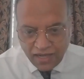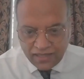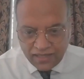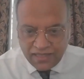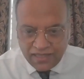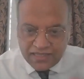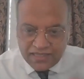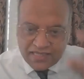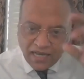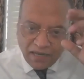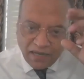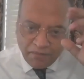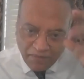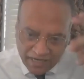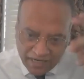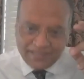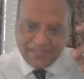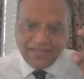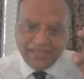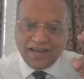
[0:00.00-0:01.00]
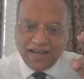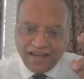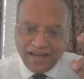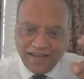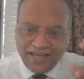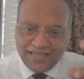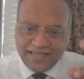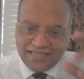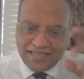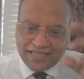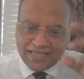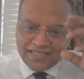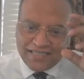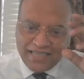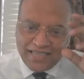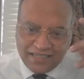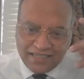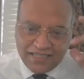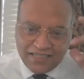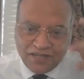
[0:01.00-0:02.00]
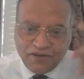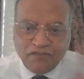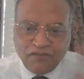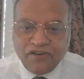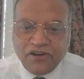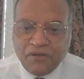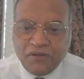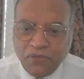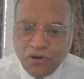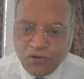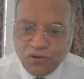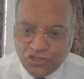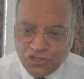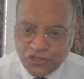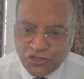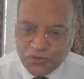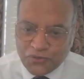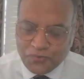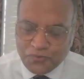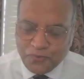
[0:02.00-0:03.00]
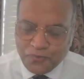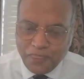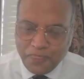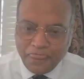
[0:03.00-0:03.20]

This yep. amygdala is the center of our emotions.